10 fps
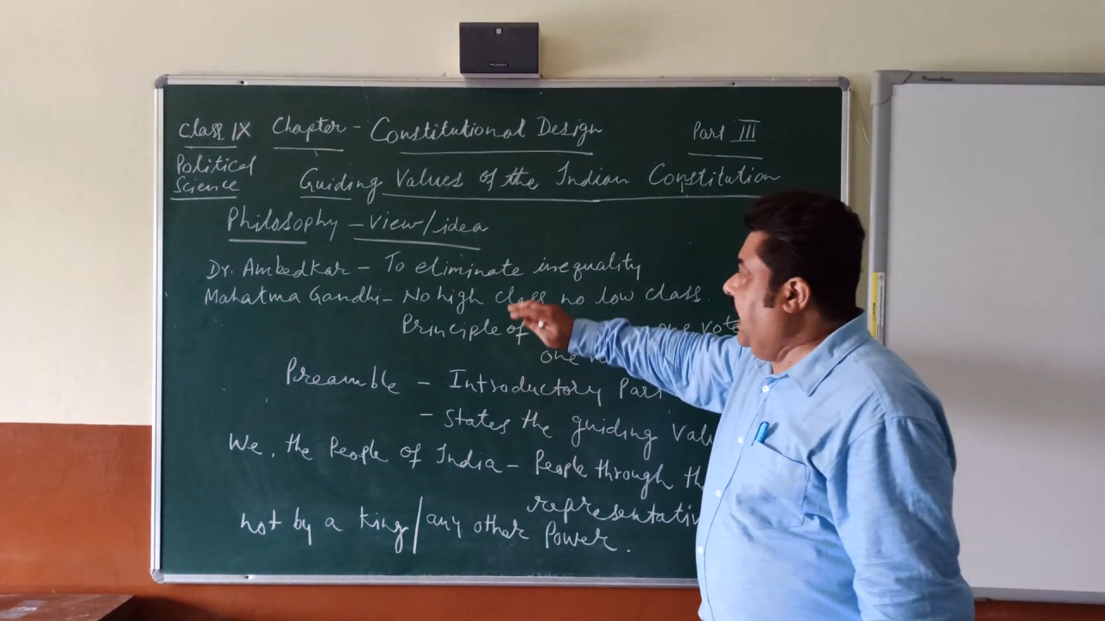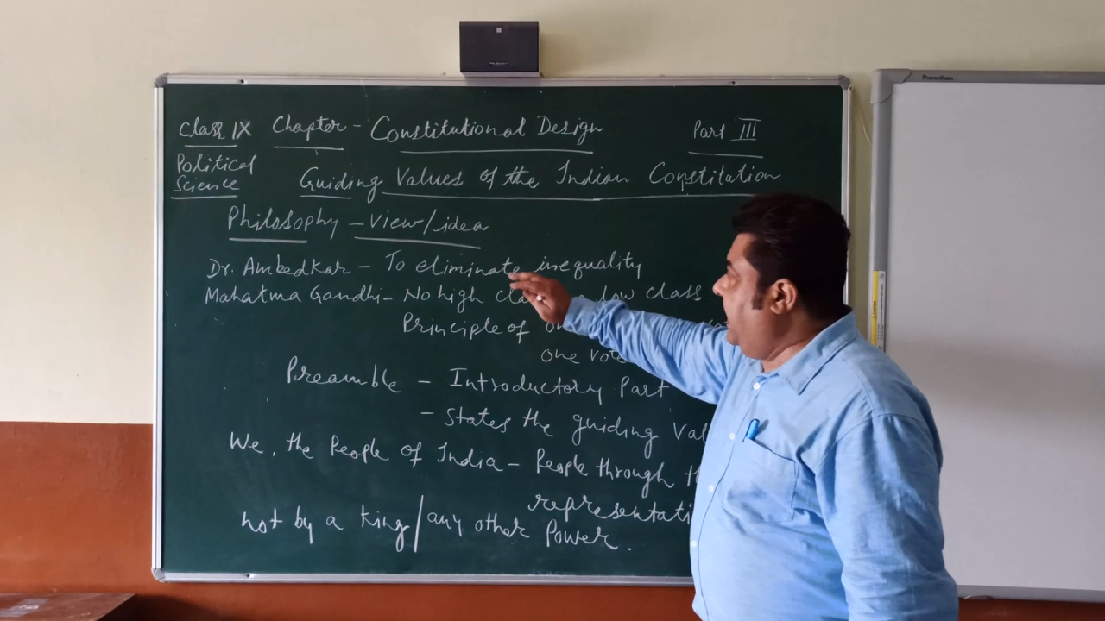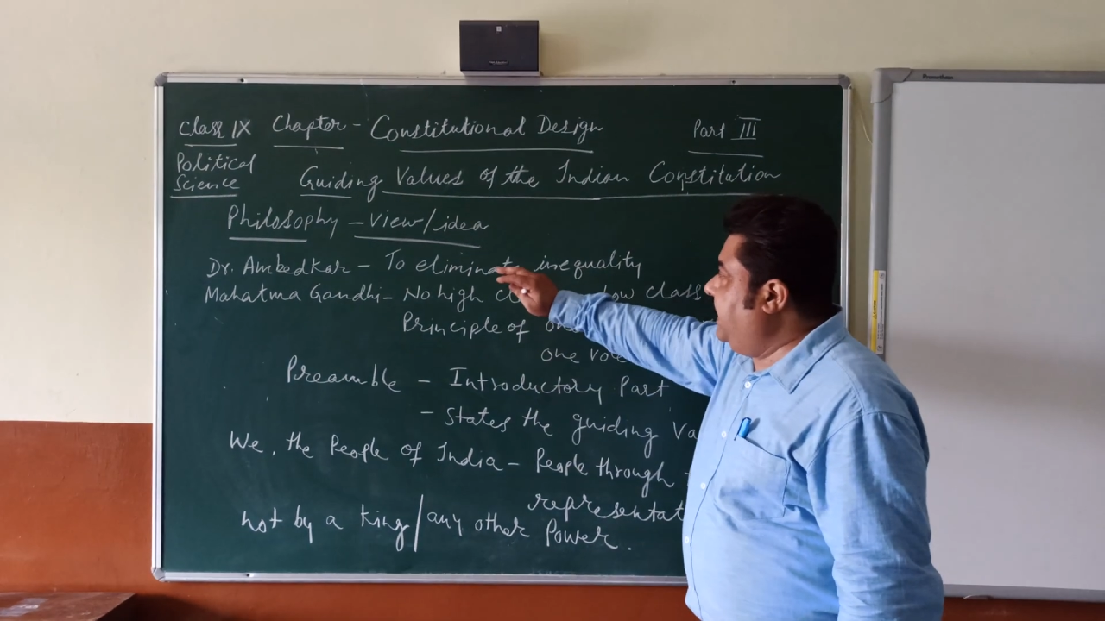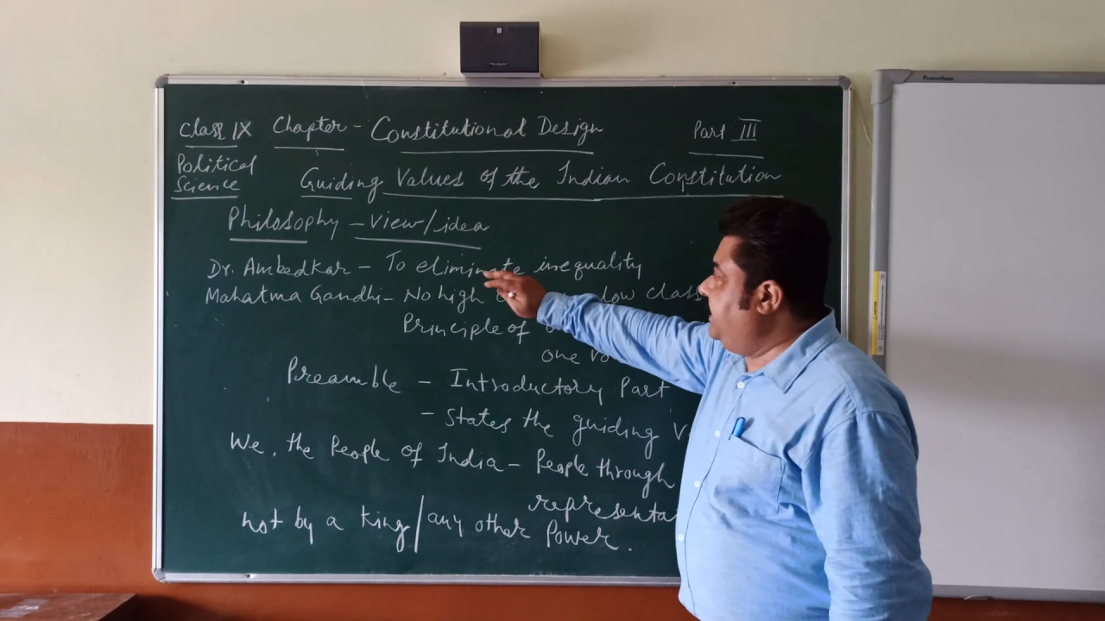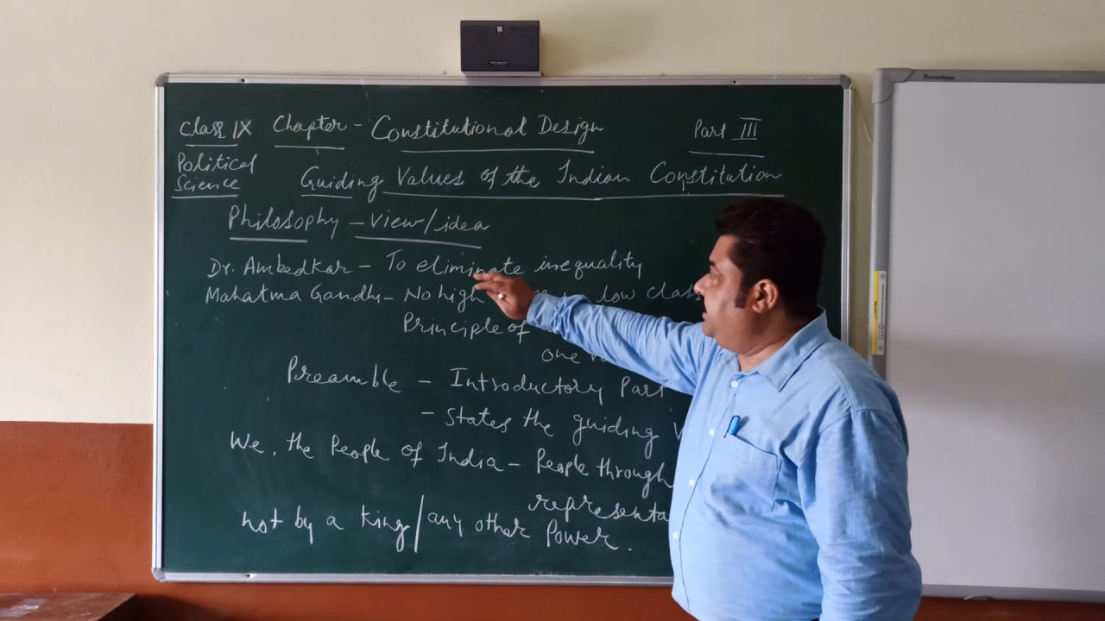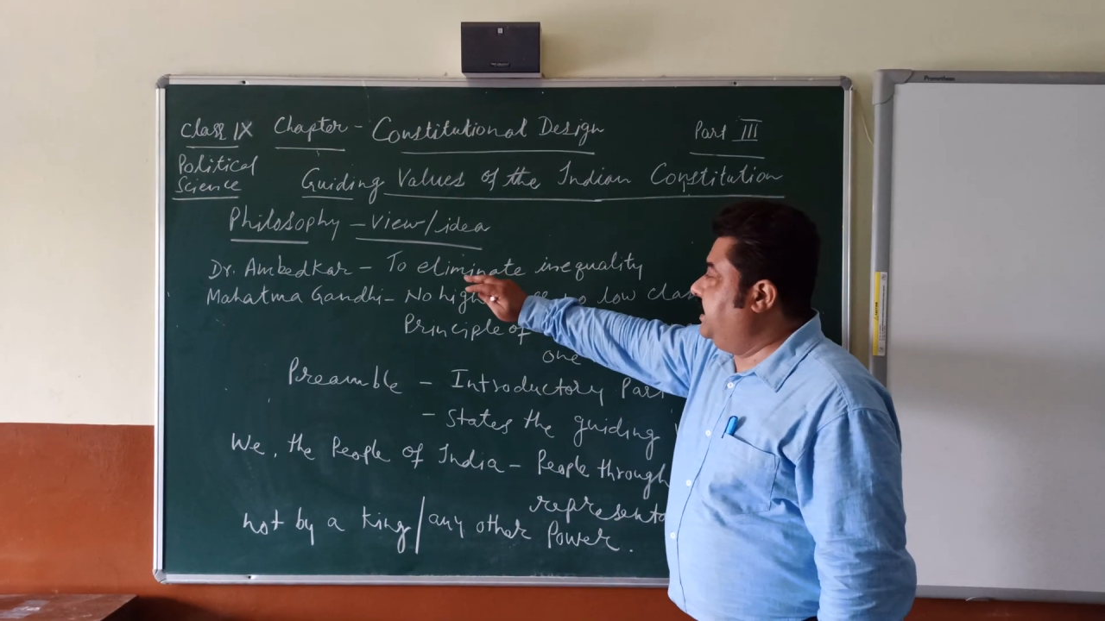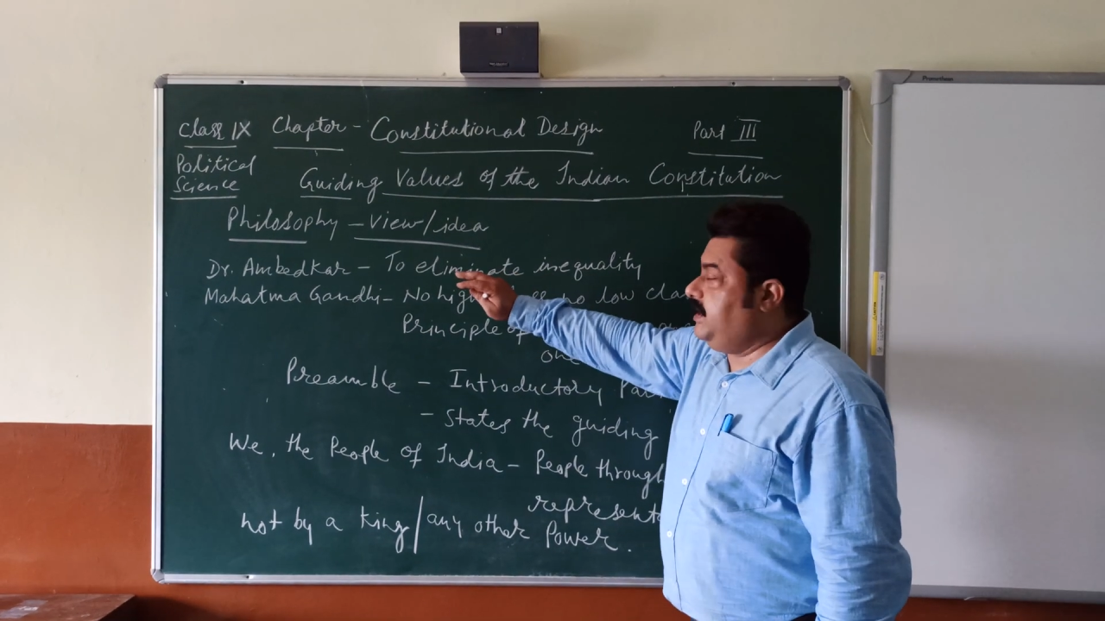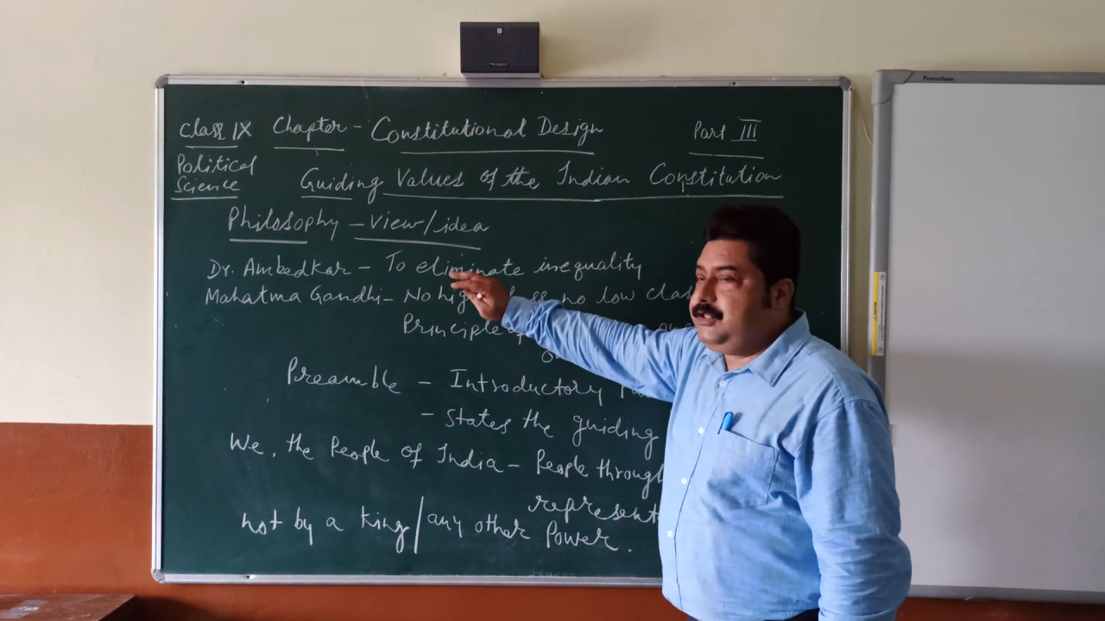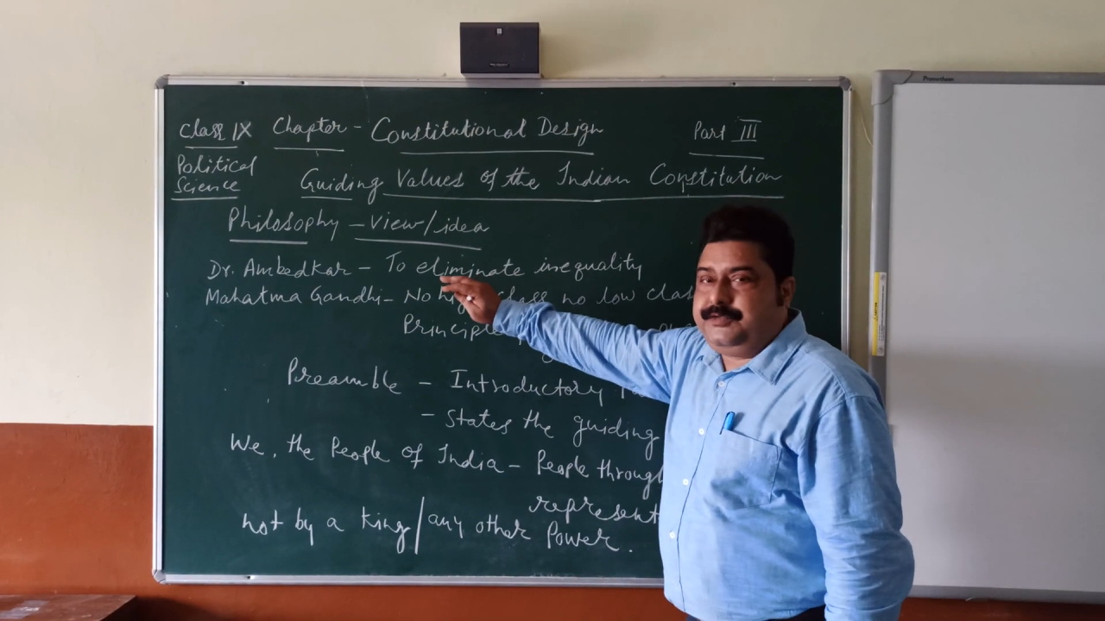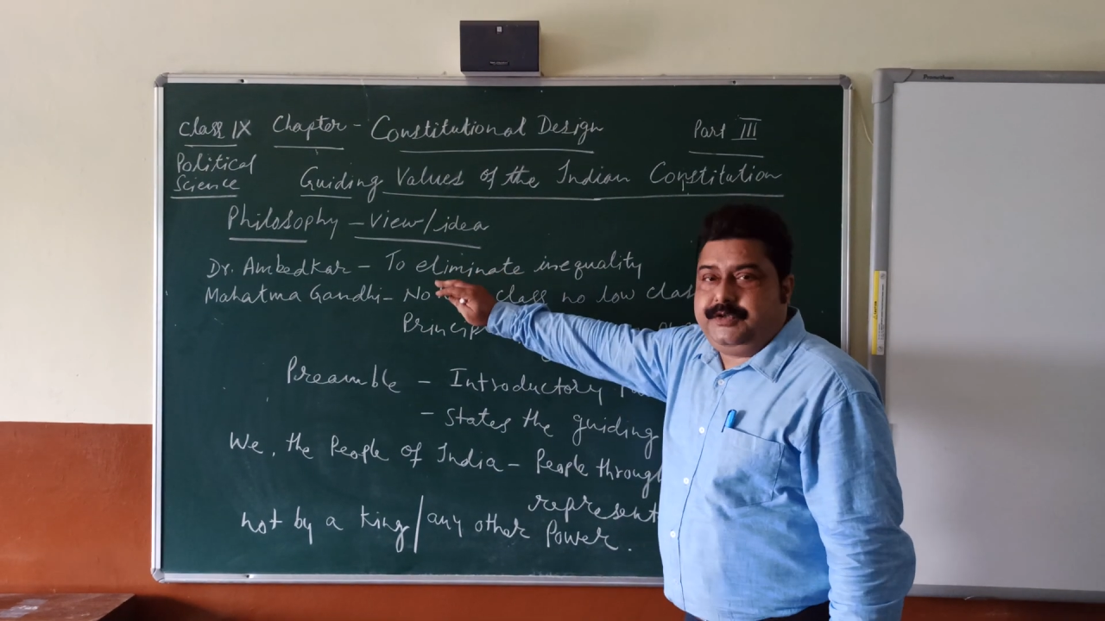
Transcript: and his